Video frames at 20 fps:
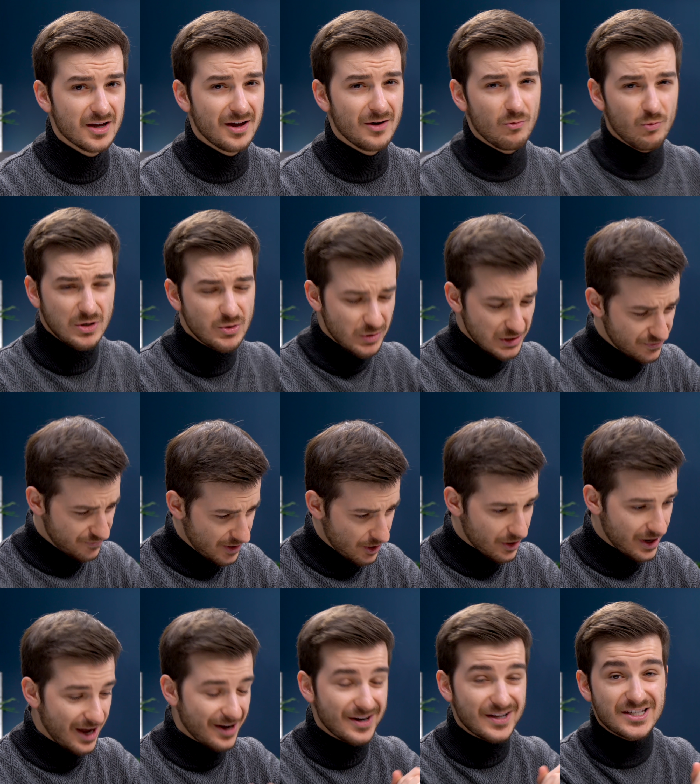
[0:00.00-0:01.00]
which was
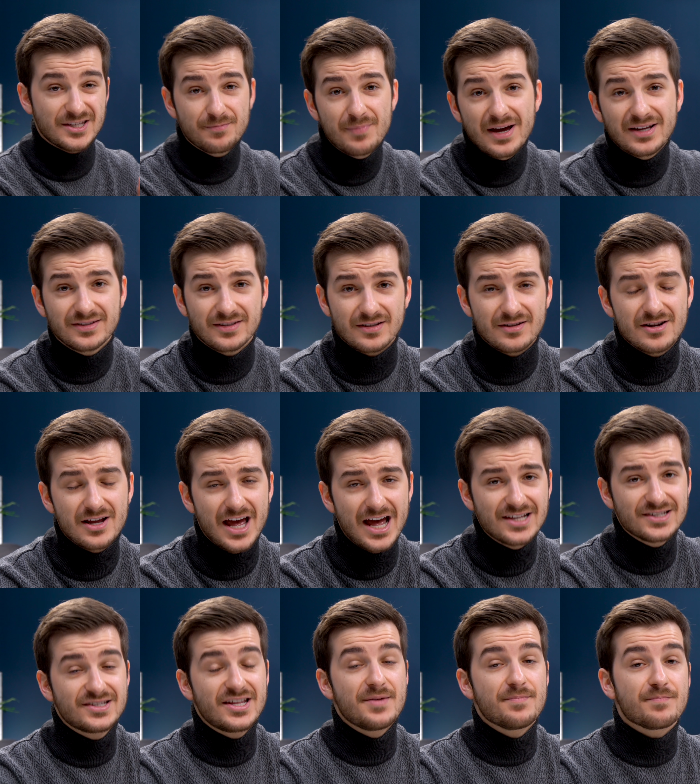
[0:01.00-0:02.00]
very unexpected,
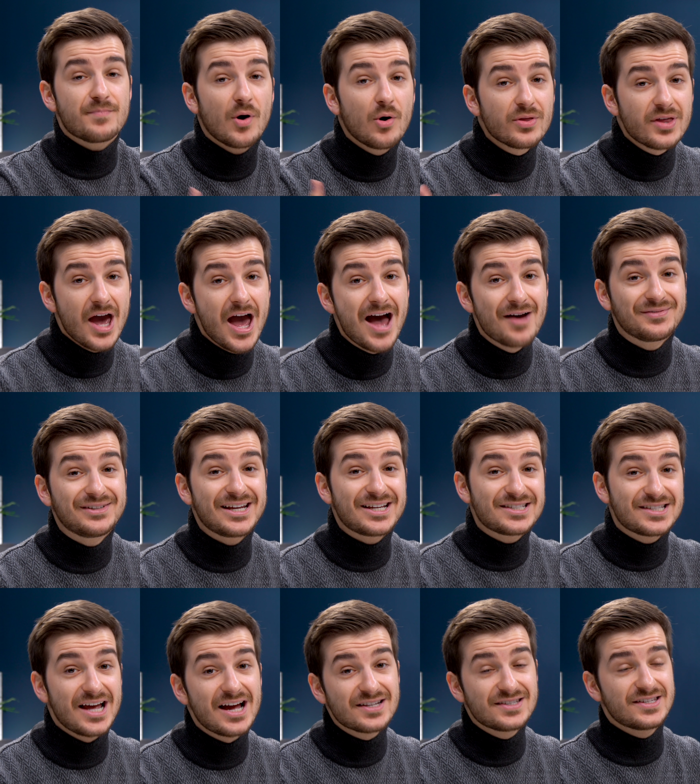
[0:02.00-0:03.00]
as they both have the
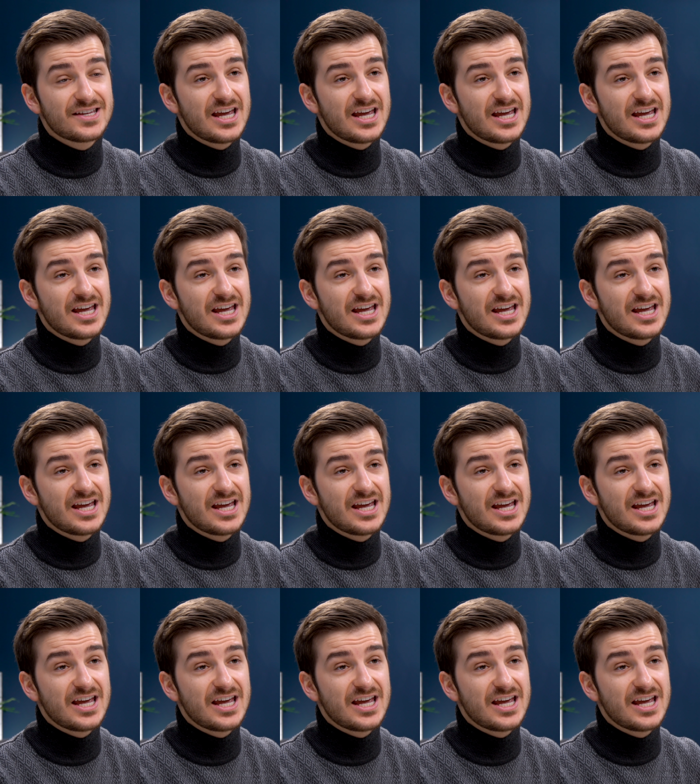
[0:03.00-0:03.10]
exact